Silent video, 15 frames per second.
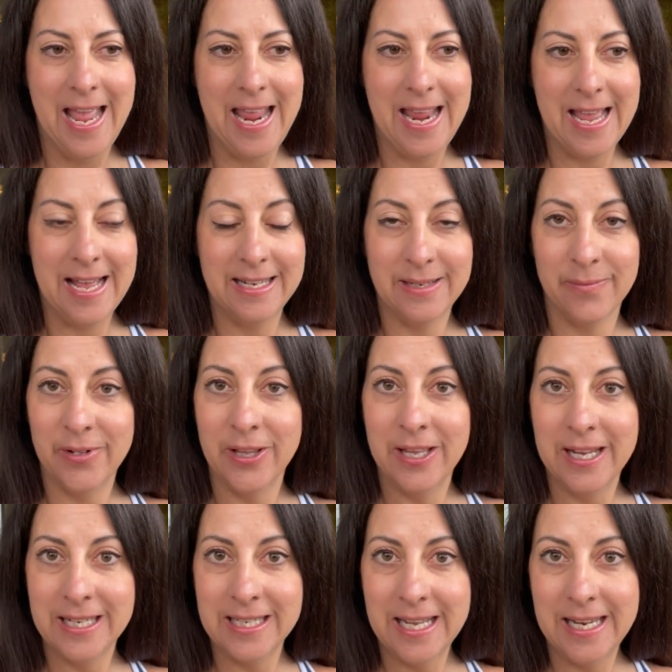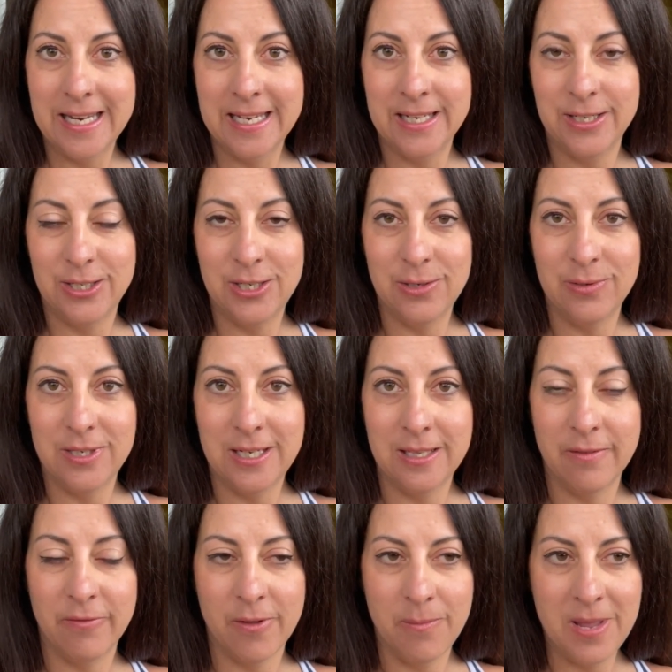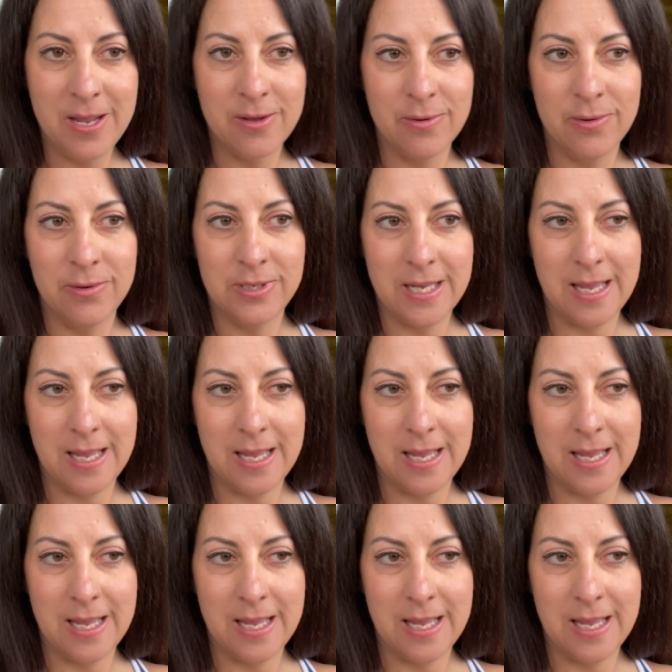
And I'm really excited to see the flamingos,